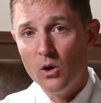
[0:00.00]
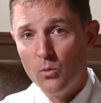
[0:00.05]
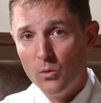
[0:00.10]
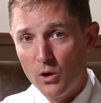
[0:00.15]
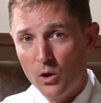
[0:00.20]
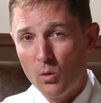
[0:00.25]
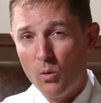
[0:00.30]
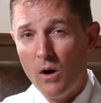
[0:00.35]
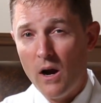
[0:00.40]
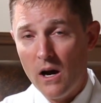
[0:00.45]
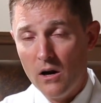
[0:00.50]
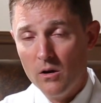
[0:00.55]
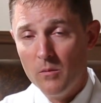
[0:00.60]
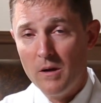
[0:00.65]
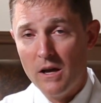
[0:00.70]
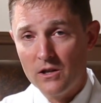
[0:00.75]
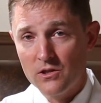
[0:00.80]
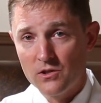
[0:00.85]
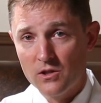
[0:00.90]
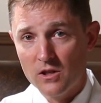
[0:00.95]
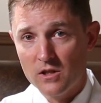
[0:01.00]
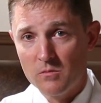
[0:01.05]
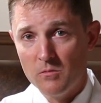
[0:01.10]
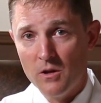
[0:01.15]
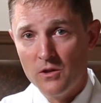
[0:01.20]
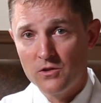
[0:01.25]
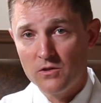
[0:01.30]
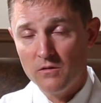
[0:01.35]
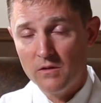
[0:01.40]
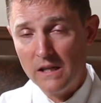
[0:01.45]
require about six
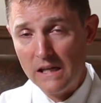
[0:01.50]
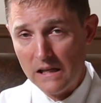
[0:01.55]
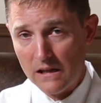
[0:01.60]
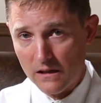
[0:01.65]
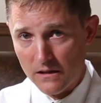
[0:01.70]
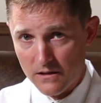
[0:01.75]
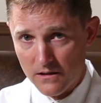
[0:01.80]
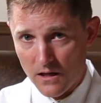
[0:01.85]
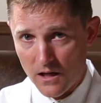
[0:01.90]
months of healing